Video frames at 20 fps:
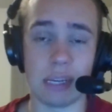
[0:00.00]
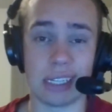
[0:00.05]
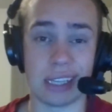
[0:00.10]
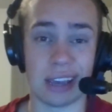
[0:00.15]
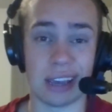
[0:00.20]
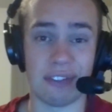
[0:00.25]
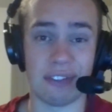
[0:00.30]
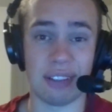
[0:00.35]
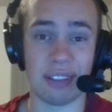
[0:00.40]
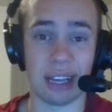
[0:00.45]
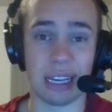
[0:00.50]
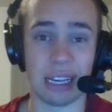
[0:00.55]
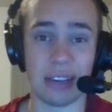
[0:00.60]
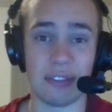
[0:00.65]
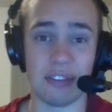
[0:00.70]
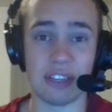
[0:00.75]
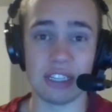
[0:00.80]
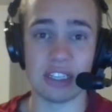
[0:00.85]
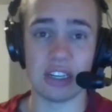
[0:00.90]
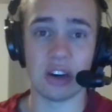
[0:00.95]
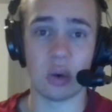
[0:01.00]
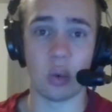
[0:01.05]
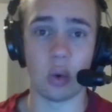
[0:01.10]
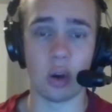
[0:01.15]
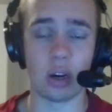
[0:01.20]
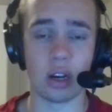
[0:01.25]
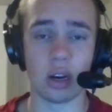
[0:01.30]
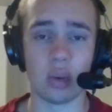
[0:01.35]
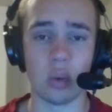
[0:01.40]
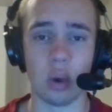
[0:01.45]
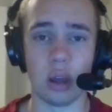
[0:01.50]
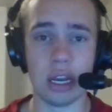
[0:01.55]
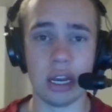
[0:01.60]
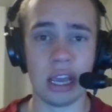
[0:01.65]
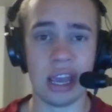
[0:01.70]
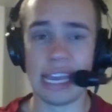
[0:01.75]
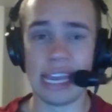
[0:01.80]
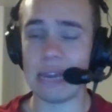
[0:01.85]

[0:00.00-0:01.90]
because I feel like if he's in a one-on-one,